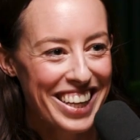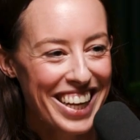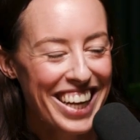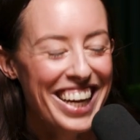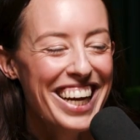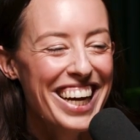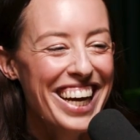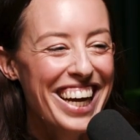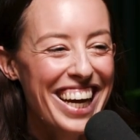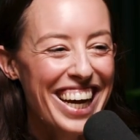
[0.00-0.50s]

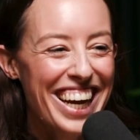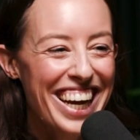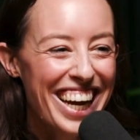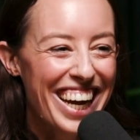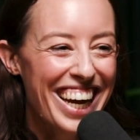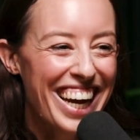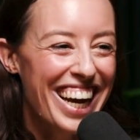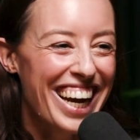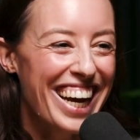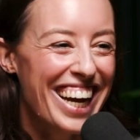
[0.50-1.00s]

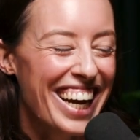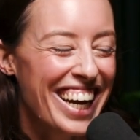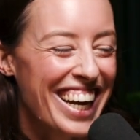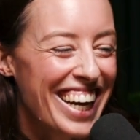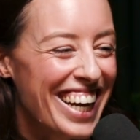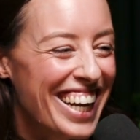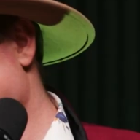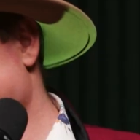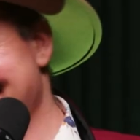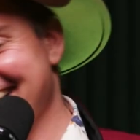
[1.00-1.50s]
Love it.
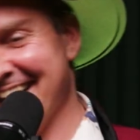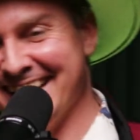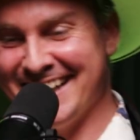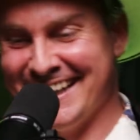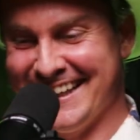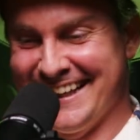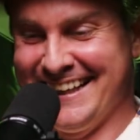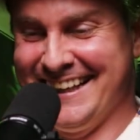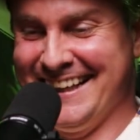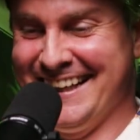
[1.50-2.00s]

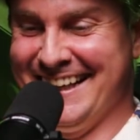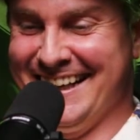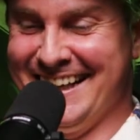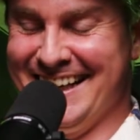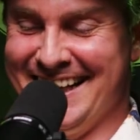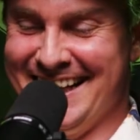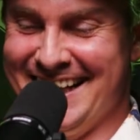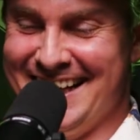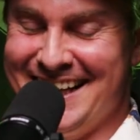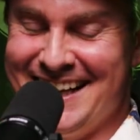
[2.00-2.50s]

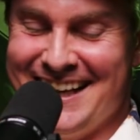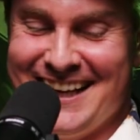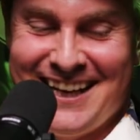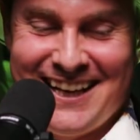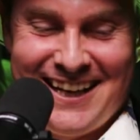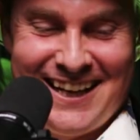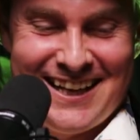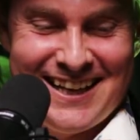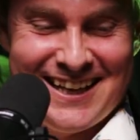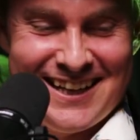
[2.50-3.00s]

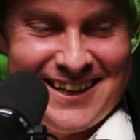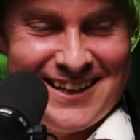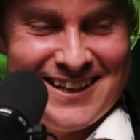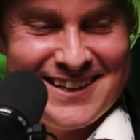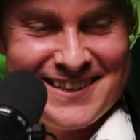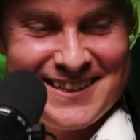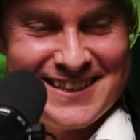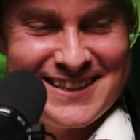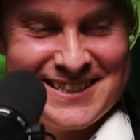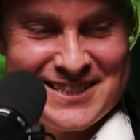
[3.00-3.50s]

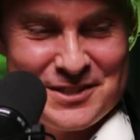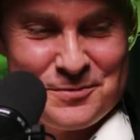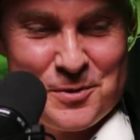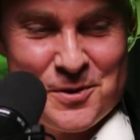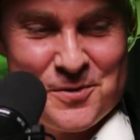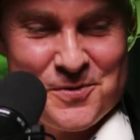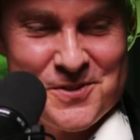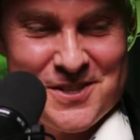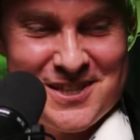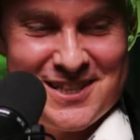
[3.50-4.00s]
I think that's the
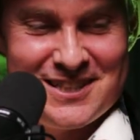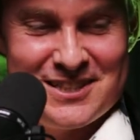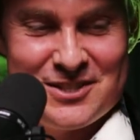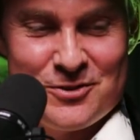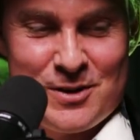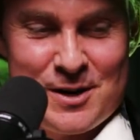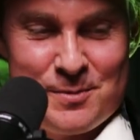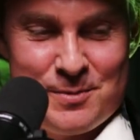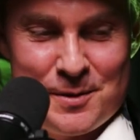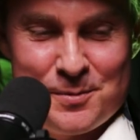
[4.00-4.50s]
perfect thing
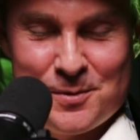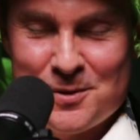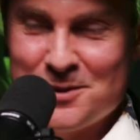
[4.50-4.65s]
to wrap up